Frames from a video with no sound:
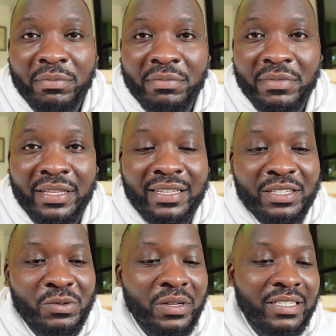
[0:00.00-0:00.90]
and
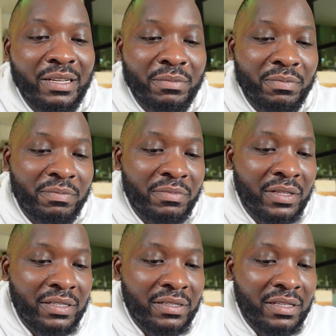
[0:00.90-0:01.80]
there's ways
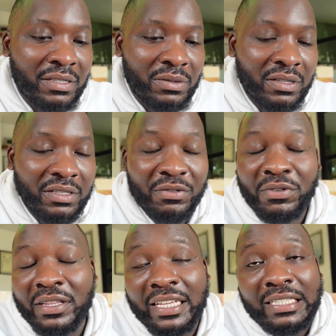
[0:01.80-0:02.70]
there's
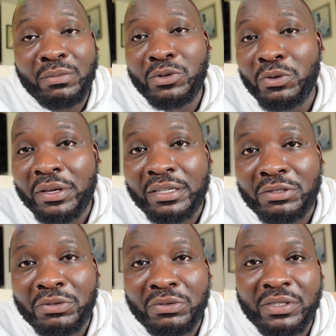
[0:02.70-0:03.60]
different things I'm doing
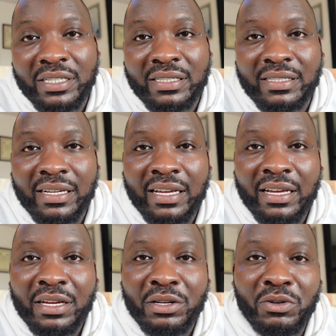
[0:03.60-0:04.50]
to just
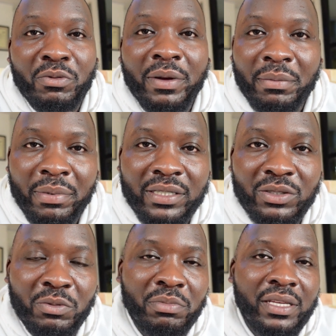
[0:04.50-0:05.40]
do my best
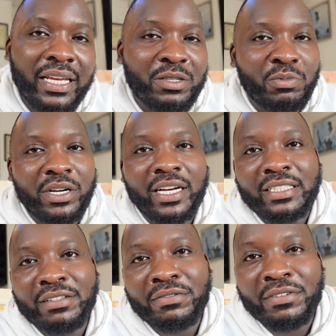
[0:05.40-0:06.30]
to be as
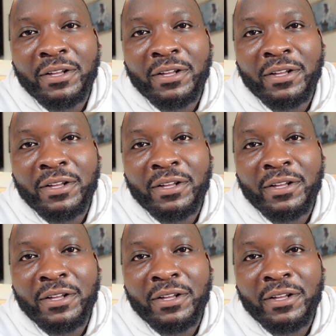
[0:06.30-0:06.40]
productive